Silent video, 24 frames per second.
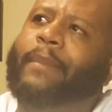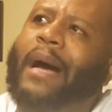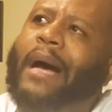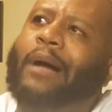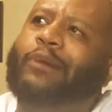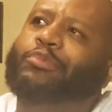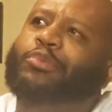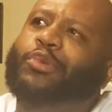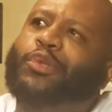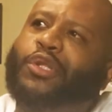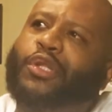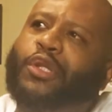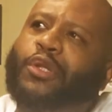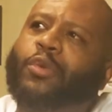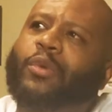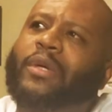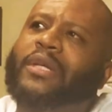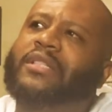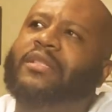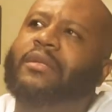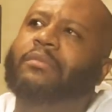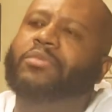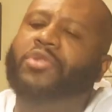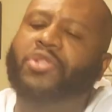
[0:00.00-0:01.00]
about two
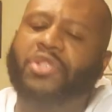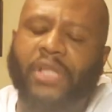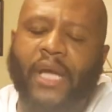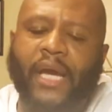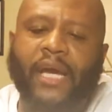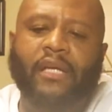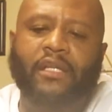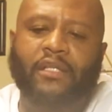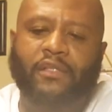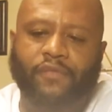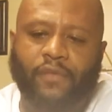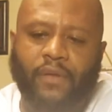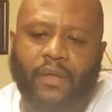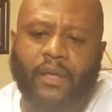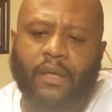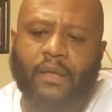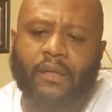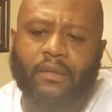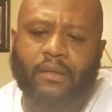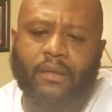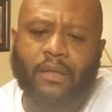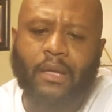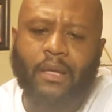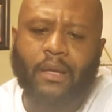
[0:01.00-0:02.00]
and some change for
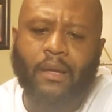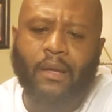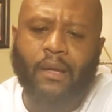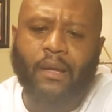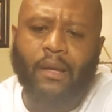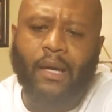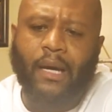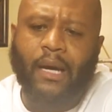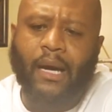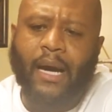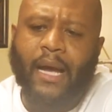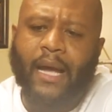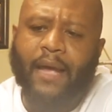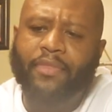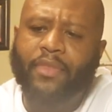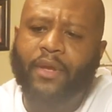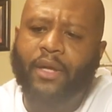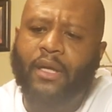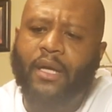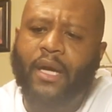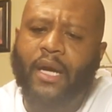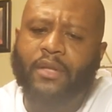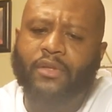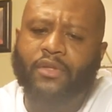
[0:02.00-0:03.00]
this uh, at
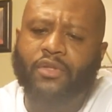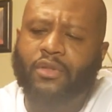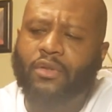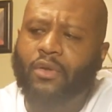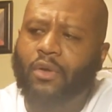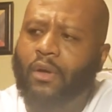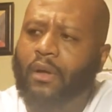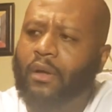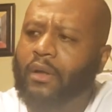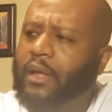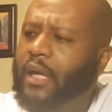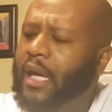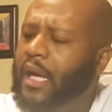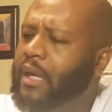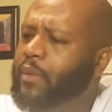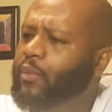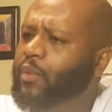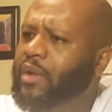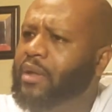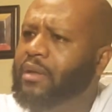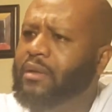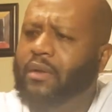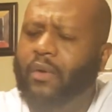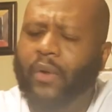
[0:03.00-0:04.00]
the gun store.
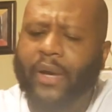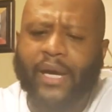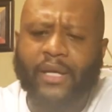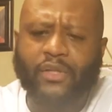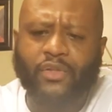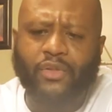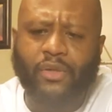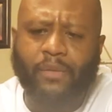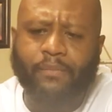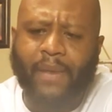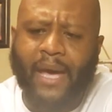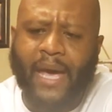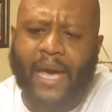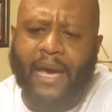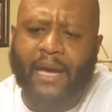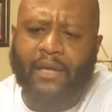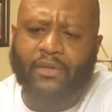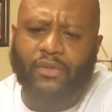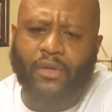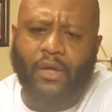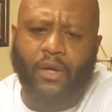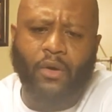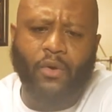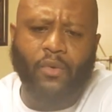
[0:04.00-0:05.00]
Came with you know extra
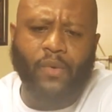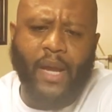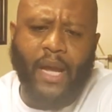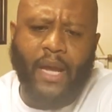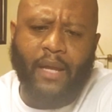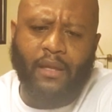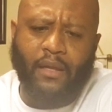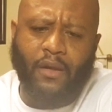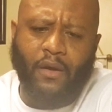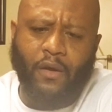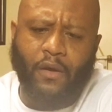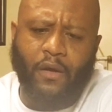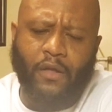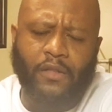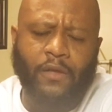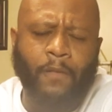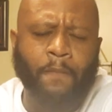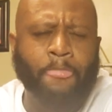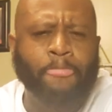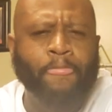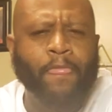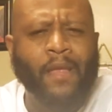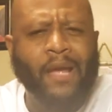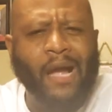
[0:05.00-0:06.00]
mags, the whole nine yards.
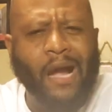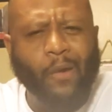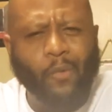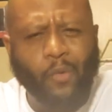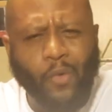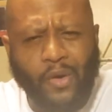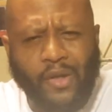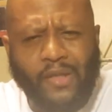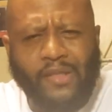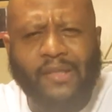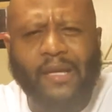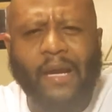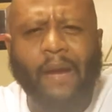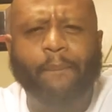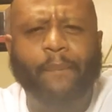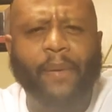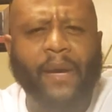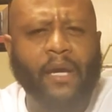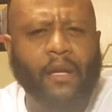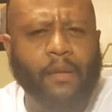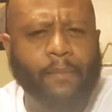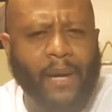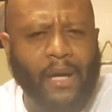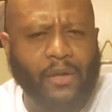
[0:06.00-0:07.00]
I want to say I
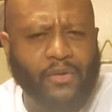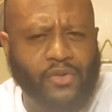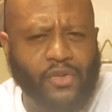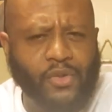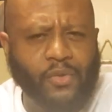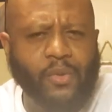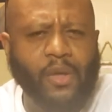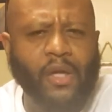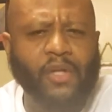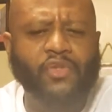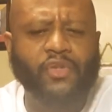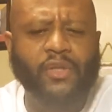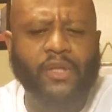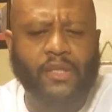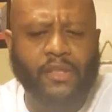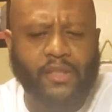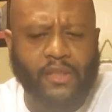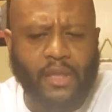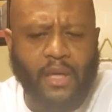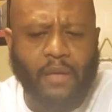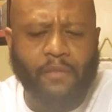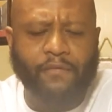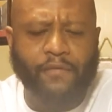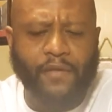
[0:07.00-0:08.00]
paid about 200 and
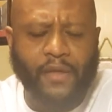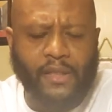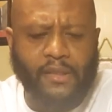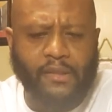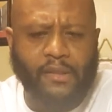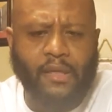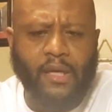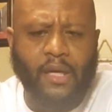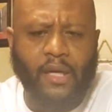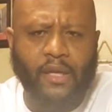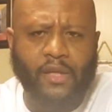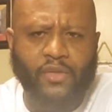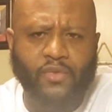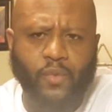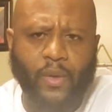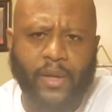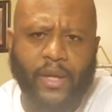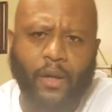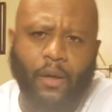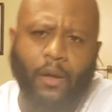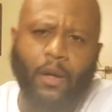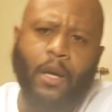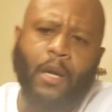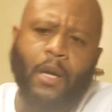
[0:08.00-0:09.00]
something for this gun as
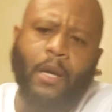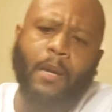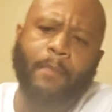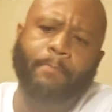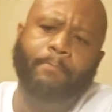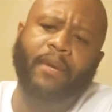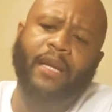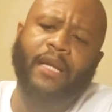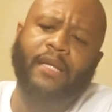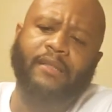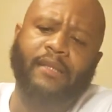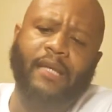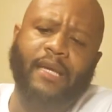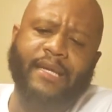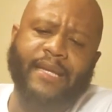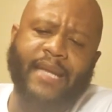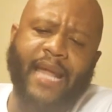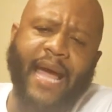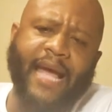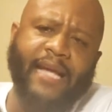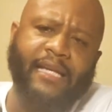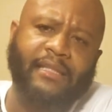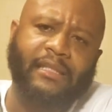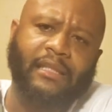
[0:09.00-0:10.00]
well. But it's a
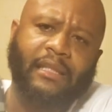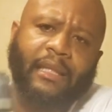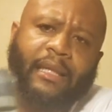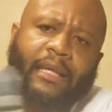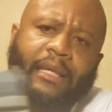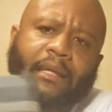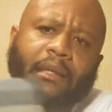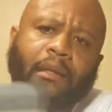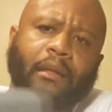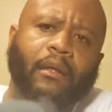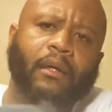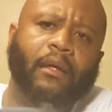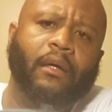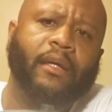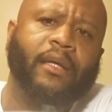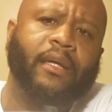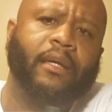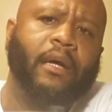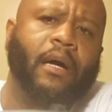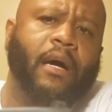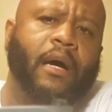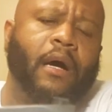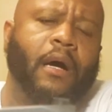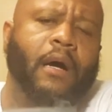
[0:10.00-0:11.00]
nice, sleek look.
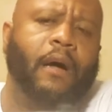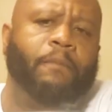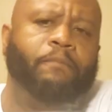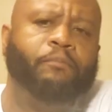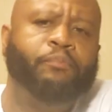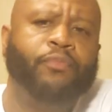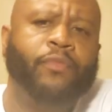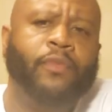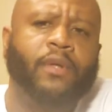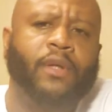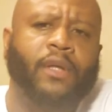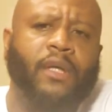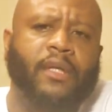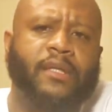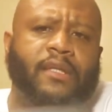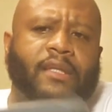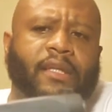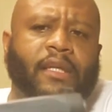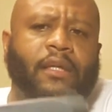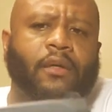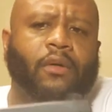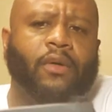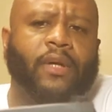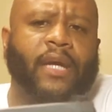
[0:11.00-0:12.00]
Um,
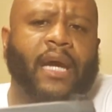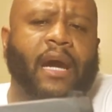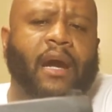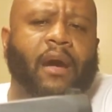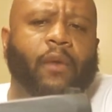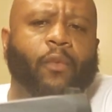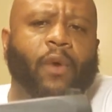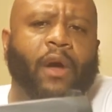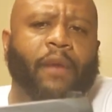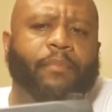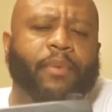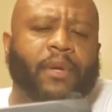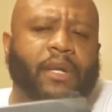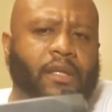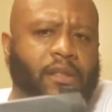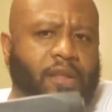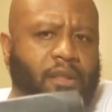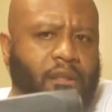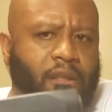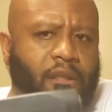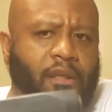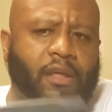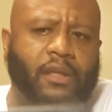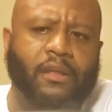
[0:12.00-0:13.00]
concealed carry weapon is
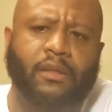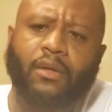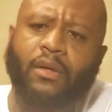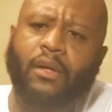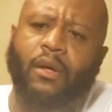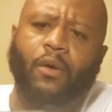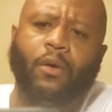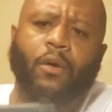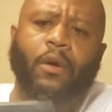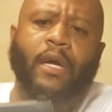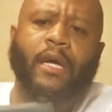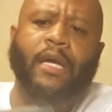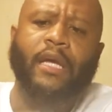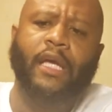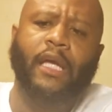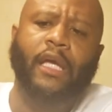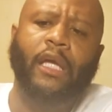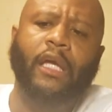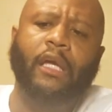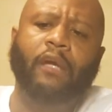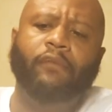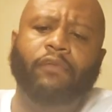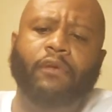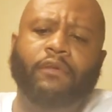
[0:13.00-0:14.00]
good, you know,
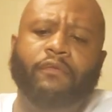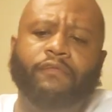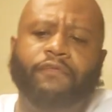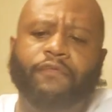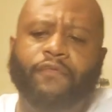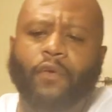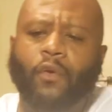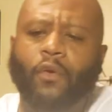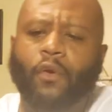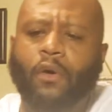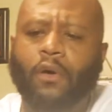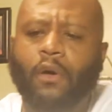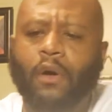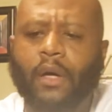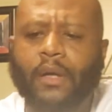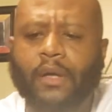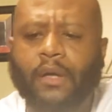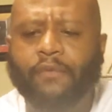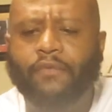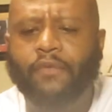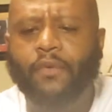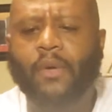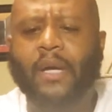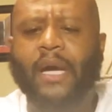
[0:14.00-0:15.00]
even for
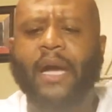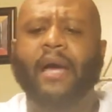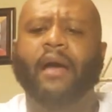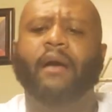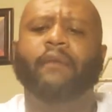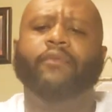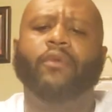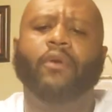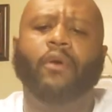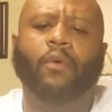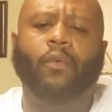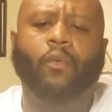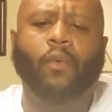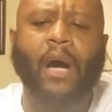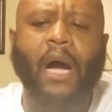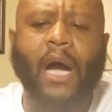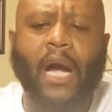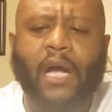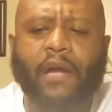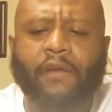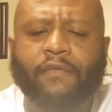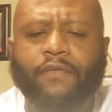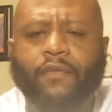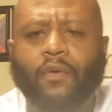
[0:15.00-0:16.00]
if you have your
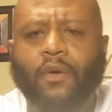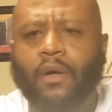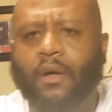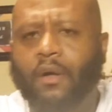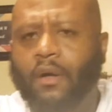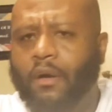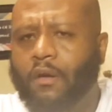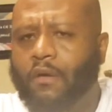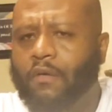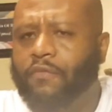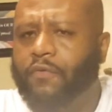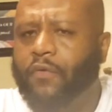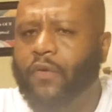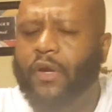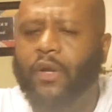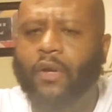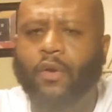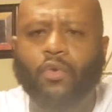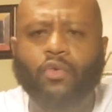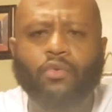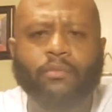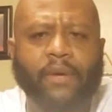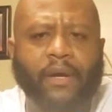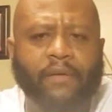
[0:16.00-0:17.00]
wife or girlfriend
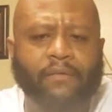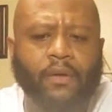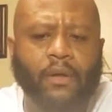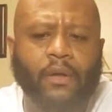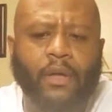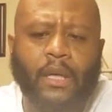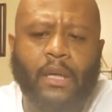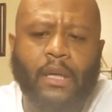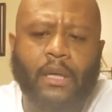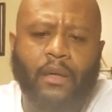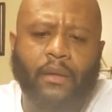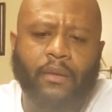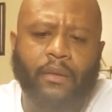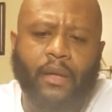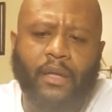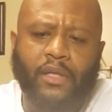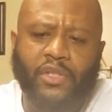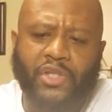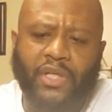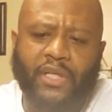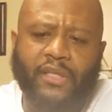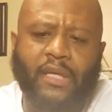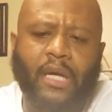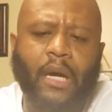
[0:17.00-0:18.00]
or whomever that
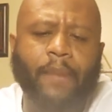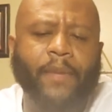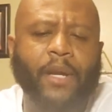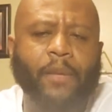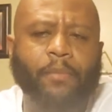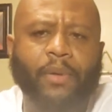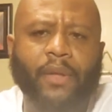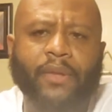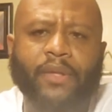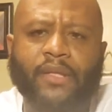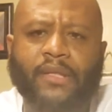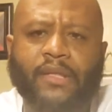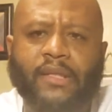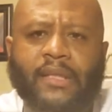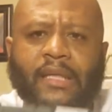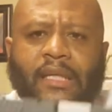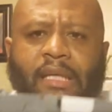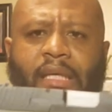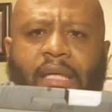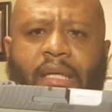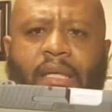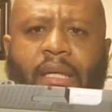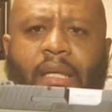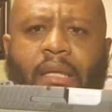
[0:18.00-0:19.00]
is just coming upon the
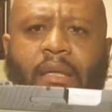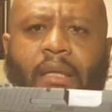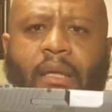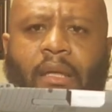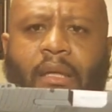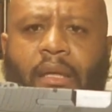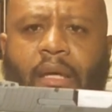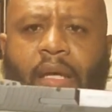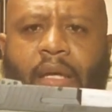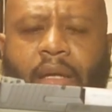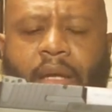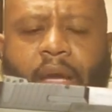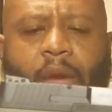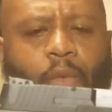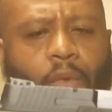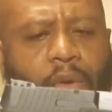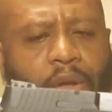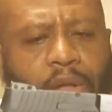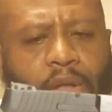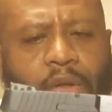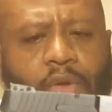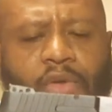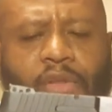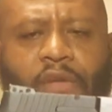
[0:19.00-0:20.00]
scene and, and, and they
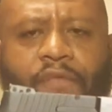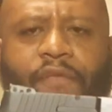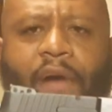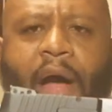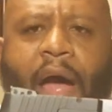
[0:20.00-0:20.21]
want to use a